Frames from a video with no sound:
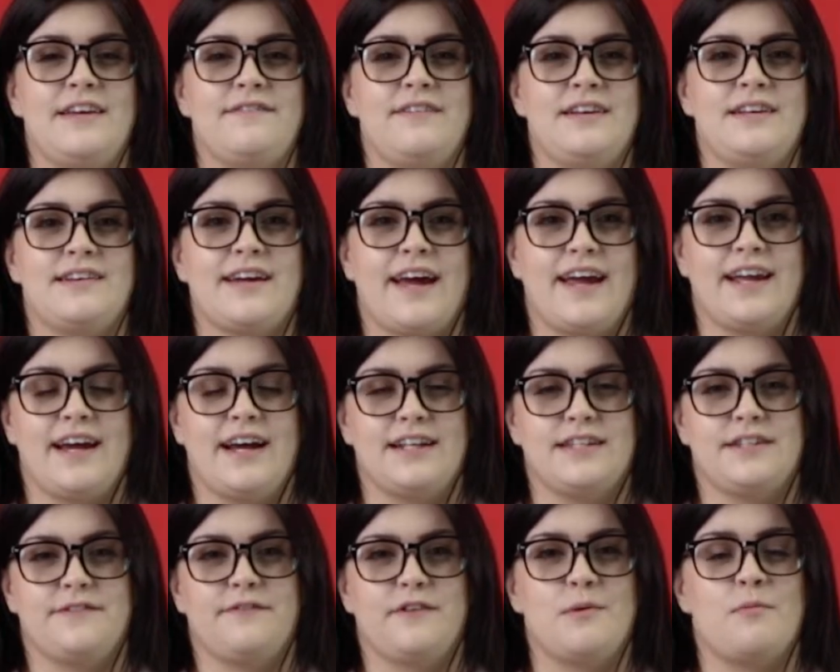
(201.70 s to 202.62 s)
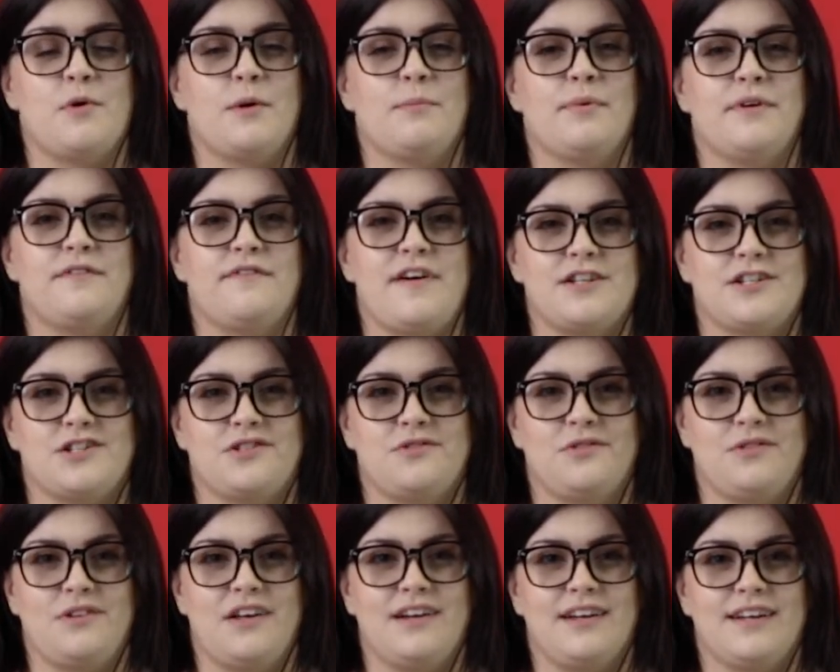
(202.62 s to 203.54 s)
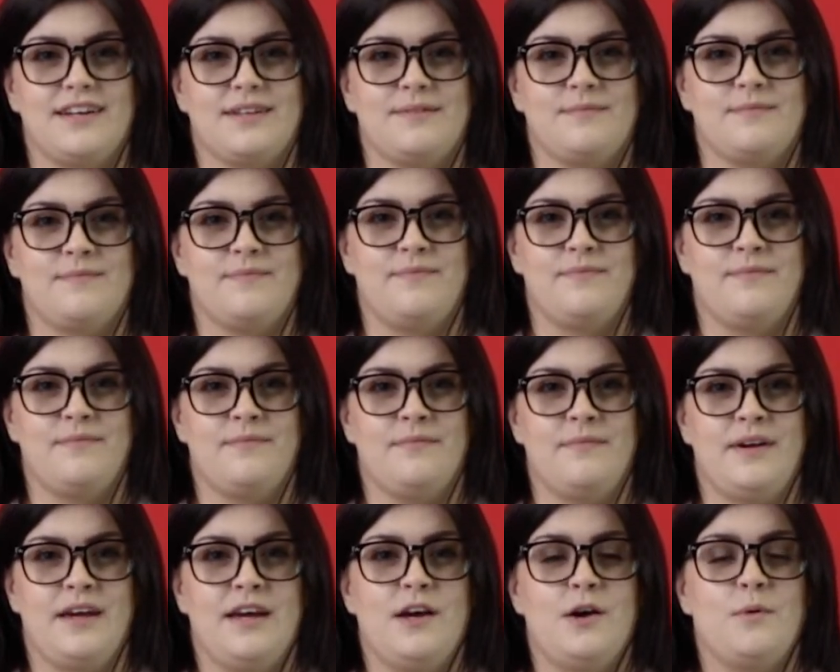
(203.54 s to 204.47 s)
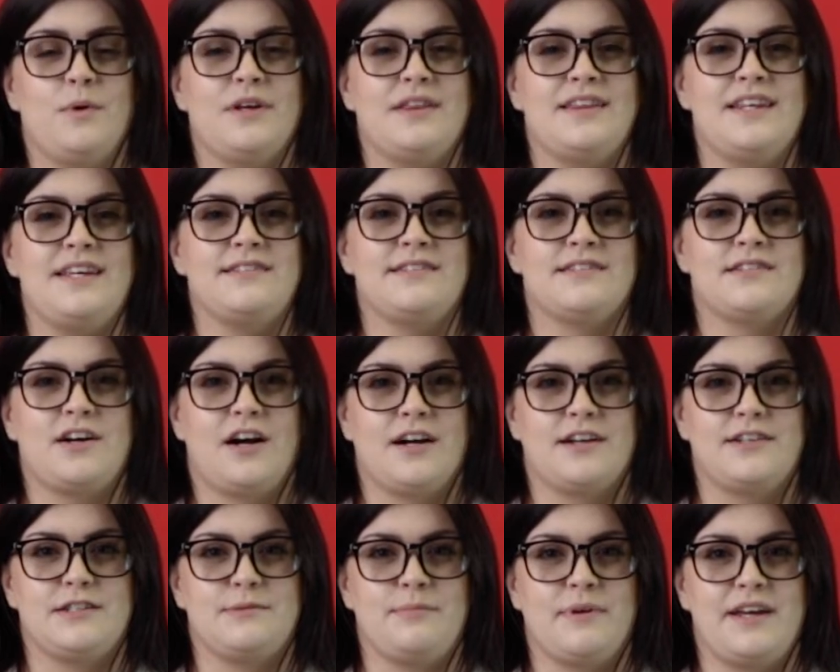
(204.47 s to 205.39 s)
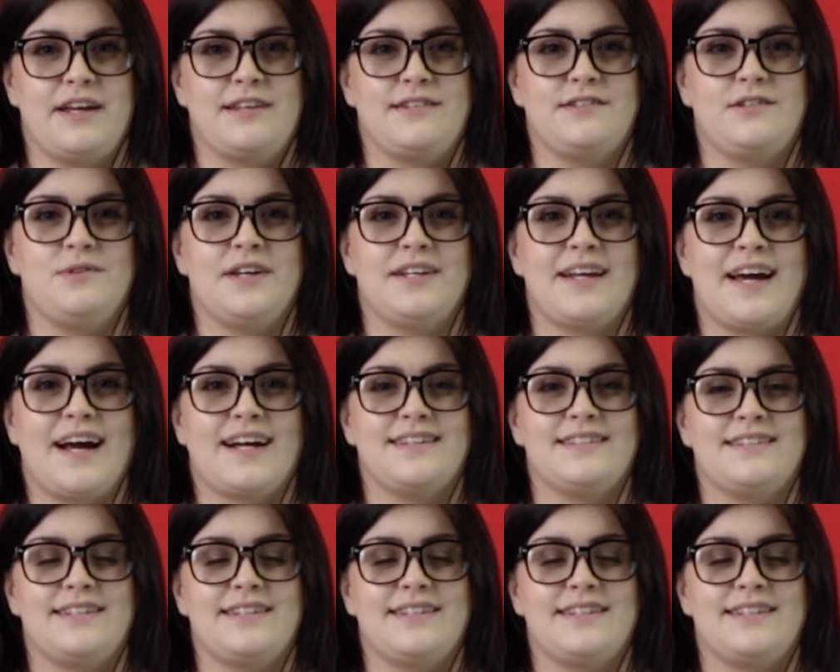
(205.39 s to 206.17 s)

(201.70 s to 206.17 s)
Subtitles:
even die cuts for a more professional look. With these stock displays, you can add